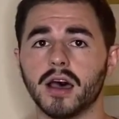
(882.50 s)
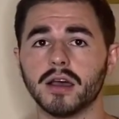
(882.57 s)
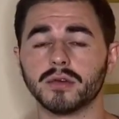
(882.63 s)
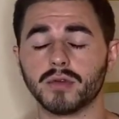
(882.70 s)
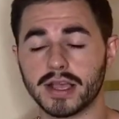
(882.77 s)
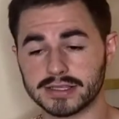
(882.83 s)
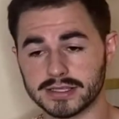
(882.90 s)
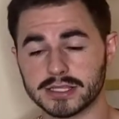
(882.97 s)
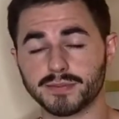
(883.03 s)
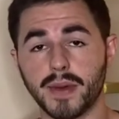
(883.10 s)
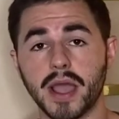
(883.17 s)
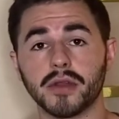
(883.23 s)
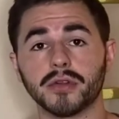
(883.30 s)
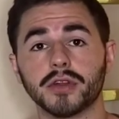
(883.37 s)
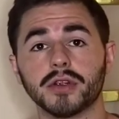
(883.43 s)
as the
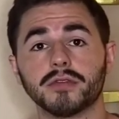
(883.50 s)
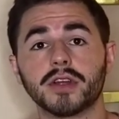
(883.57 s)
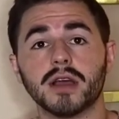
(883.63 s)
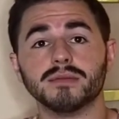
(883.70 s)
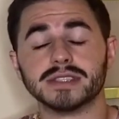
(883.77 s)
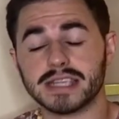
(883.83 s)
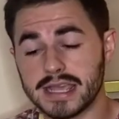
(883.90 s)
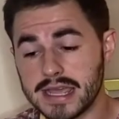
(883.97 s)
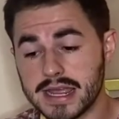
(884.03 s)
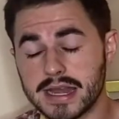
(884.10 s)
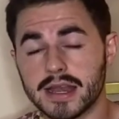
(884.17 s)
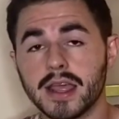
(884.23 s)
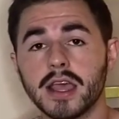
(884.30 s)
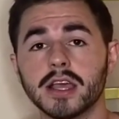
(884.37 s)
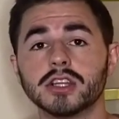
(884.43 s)
spinal nerve comes
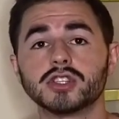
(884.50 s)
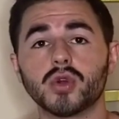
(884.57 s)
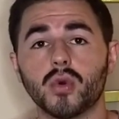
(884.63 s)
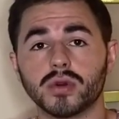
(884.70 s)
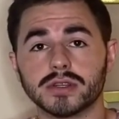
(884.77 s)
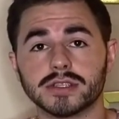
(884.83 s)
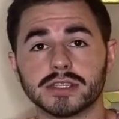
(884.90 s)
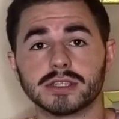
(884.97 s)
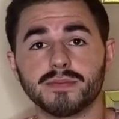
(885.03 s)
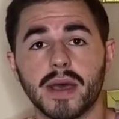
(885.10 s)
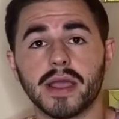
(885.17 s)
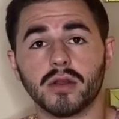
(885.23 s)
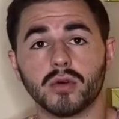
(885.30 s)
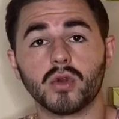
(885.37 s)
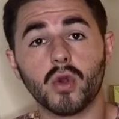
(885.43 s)
in towards the
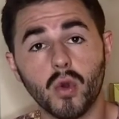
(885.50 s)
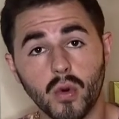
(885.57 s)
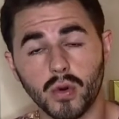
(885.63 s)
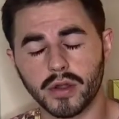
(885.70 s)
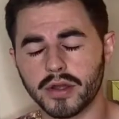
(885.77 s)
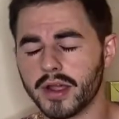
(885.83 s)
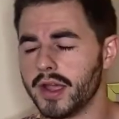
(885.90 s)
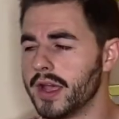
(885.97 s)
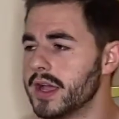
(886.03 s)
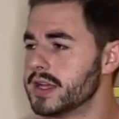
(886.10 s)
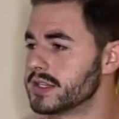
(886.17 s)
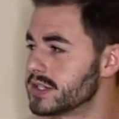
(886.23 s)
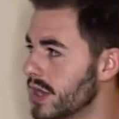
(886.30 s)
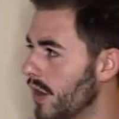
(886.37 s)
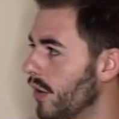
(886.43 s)
spinal cord.
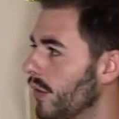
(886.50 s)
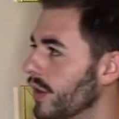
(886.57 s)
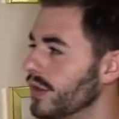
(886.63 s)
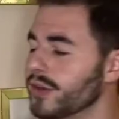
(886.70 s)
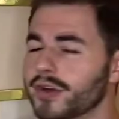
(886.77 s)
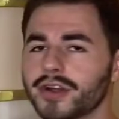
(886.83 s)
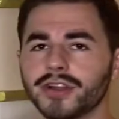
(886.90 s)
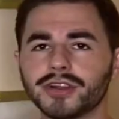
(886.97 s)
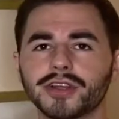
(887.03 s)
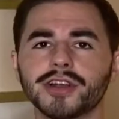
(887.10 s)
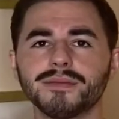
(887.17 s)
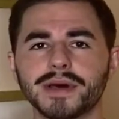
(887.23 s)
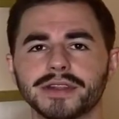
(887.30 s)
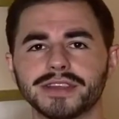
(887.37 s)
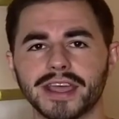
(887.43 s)
So you're gonna learn
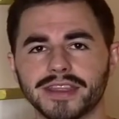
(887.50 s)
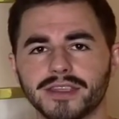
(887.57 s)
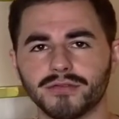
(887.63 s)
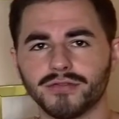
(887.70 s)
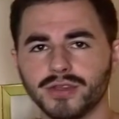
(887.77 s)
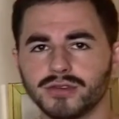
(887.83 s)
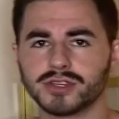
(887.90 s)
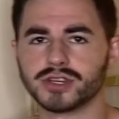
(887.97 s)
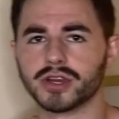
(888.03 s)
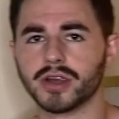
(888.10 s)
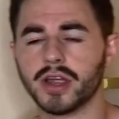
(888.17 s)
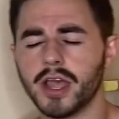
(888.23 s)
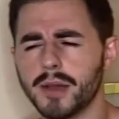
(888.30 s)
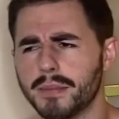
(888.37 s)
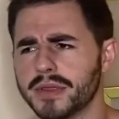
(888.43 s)
about that in the future.
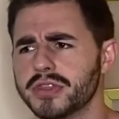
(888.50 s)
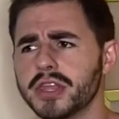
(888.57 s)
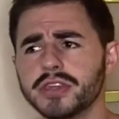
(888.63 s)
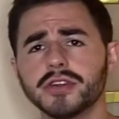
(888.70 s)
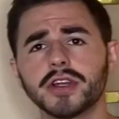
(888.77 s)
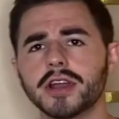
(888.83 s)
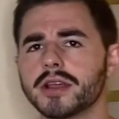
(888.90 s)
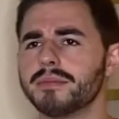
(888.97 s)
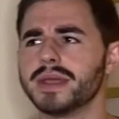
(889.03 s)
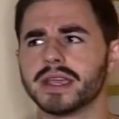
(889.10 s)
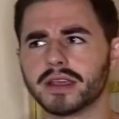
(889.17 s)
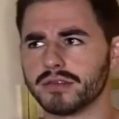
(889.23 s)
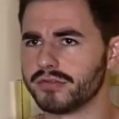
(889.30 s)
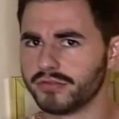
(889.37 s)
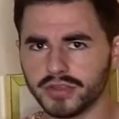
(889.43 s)
But then you're gonna be
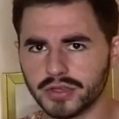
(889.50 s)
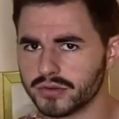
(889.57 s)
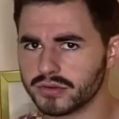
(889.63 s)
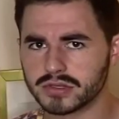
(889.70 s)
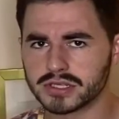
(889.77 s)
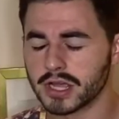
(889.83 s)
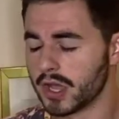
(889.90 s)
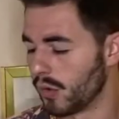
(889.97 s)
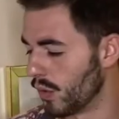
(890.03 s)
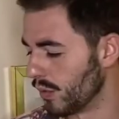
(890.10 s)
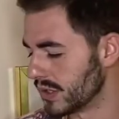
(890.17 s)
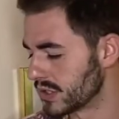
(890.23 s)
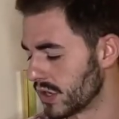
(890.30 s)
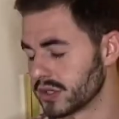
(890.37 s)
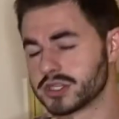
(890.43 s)
confused when we
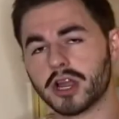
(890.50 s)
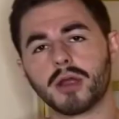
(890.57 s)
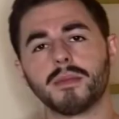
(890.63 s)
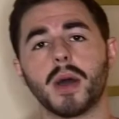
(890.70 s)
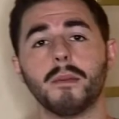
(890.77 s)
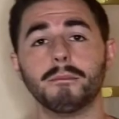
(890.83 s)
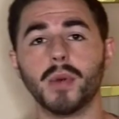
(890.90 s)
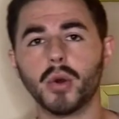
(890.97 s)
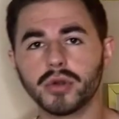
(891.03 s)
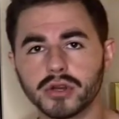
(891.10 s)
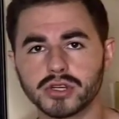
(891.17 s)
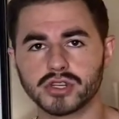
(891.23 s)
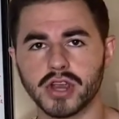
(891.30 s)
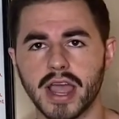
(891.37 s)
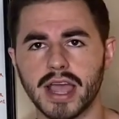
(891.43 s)
start talking about motor
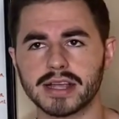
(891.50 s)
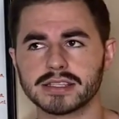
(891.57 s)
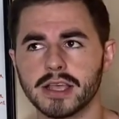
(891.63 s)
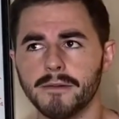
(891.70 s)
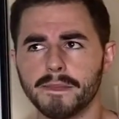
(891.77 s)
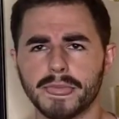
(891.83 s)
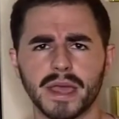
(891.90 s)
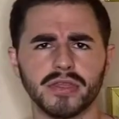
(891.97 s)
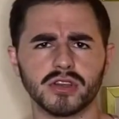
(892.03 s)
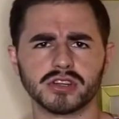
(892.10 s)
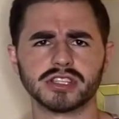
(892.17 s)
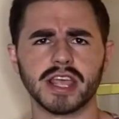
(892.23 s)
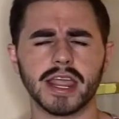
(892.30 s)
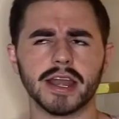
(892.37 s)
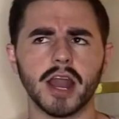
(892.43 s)
tracts, and they're
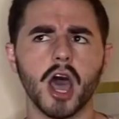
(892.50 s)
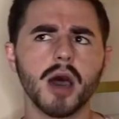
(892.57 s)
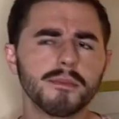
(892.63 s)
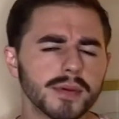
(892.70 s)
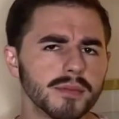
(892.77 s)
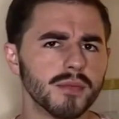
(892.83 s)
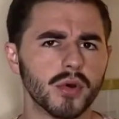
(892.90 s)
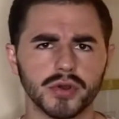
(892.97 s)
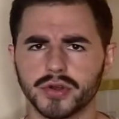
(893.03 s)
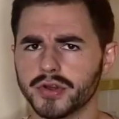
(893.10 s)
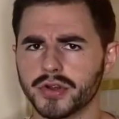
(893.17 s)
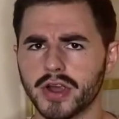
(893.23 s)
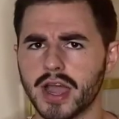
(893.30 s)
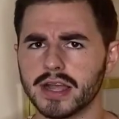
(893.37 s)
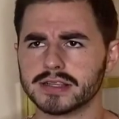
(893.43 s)
saying upper motor
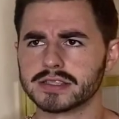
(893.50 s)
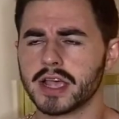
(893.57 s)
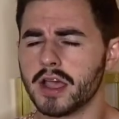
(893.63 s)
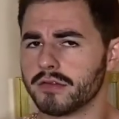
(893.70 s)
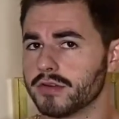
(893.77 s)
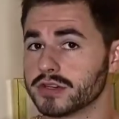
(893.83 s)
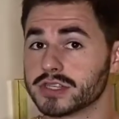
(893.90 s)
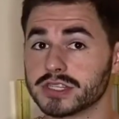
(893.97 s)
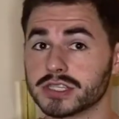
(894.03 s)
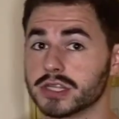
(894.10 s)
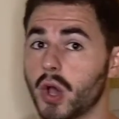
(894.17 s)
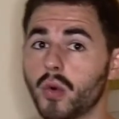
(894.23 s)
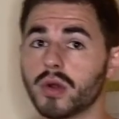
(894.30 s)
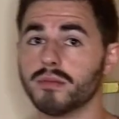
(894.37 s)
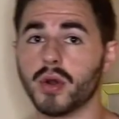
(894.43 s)
neurons versus
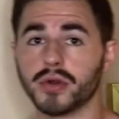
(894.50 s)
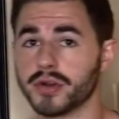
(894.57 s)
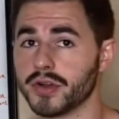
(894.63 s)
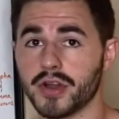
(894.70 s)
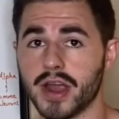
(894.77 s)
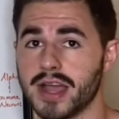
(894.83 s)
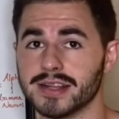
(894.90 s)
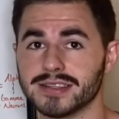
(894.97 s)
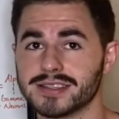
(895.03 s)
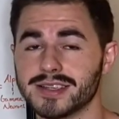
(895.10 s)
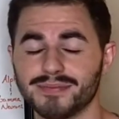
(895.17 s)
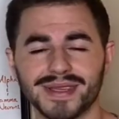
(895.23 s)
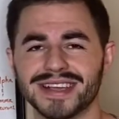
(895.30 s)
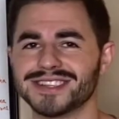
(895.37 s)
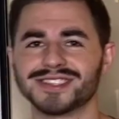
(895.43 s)
lower motor neurons,
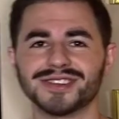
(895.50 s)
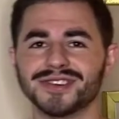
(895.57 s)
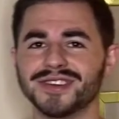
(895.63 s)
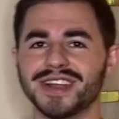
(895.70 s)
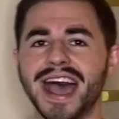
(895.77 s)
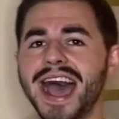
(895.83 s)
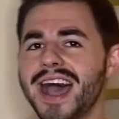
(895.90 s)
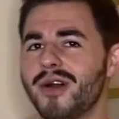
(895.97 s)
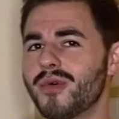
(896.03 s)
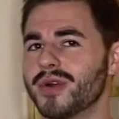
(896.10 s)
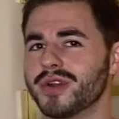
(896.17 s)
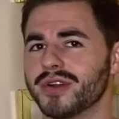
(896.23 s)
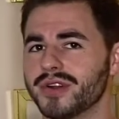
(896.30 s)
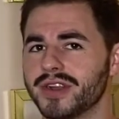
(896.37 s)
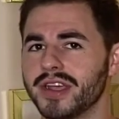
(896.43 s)
because they're not
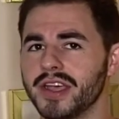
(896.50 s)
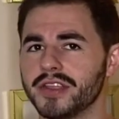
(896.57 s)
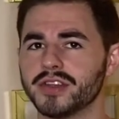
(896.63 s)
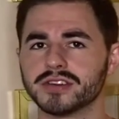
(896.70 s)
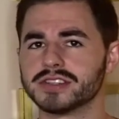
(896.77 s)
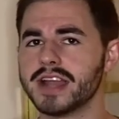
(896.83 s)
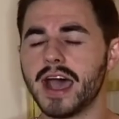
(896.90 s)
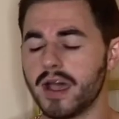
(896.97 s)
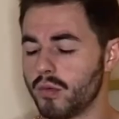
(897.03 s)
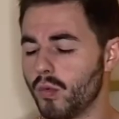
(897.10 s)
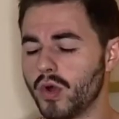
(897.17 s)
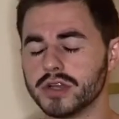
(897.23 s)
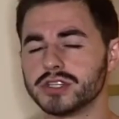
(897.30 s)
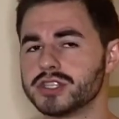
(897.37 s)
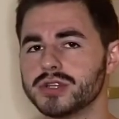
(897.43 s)
ordered. There's not
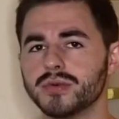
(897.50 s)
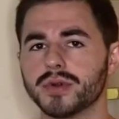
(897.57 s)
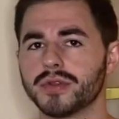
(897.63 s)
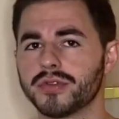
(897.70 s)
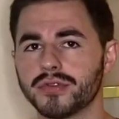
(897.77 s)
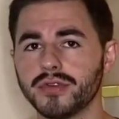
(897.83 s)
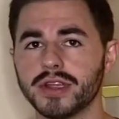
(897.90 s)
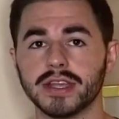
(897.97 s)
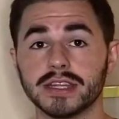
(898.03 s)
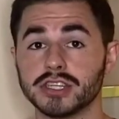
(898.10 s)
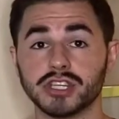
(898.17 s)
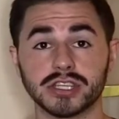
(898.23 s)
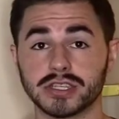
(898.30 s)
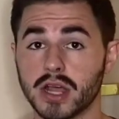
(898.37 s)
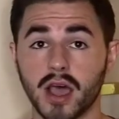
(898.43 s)
1, 2, or 3. It's
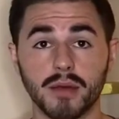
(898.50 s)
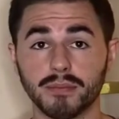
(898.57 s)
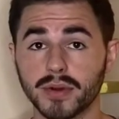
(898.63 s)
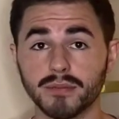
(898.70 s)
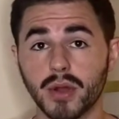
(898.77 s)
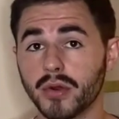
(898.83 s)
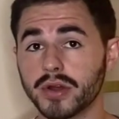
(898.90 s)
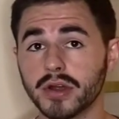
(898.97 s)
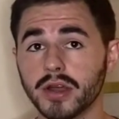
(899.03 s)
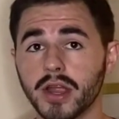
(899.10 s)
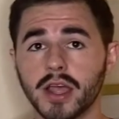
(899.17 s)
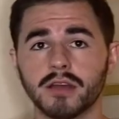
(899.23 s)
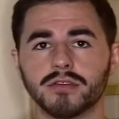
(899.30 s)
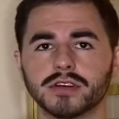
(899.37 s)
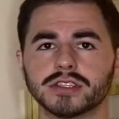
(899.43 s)
just upper motor
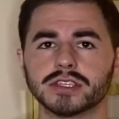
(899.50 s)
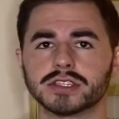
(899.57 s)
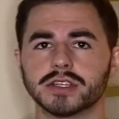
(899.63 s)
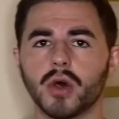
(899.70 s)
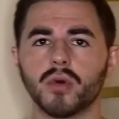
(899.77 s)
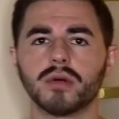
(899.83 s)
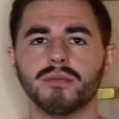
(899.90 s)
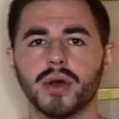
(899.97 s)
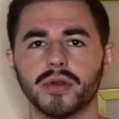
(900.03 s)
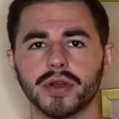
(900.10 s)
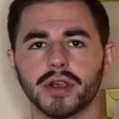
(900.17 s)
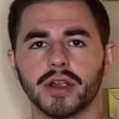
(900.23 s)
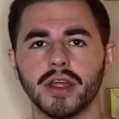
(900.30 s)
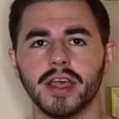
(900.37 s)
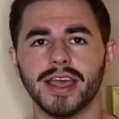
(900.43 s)
versus lower
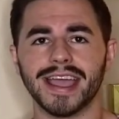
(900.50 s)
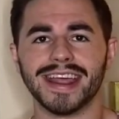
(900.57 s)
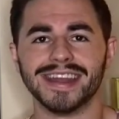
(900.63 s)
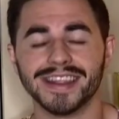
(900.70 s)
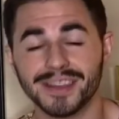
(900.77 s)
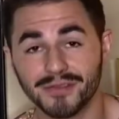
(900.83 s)
motor. And in the